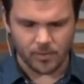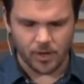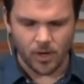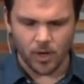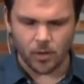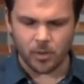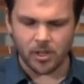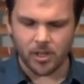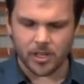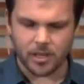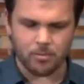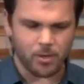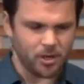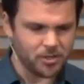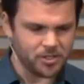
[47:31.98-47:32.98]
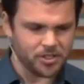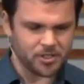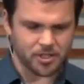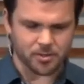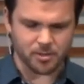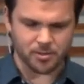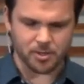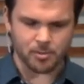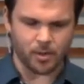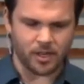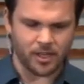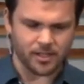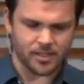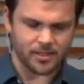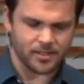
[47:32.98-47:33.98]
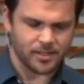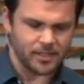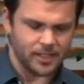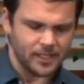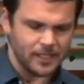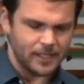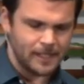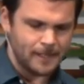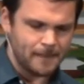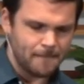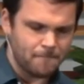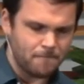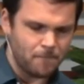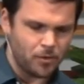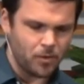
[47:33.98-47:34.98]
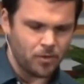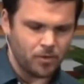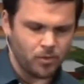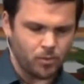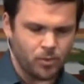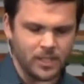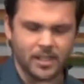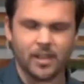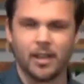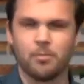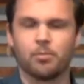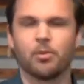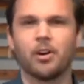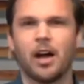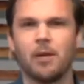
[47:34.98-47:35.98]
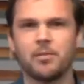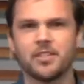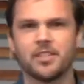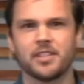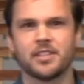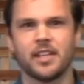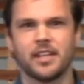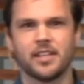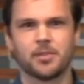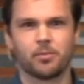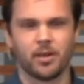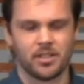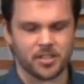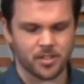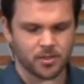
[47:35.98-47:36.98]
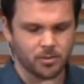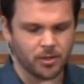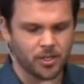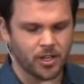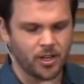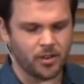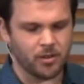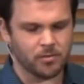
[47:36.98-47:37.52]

We look at Moses' response when God promises that his presence will go.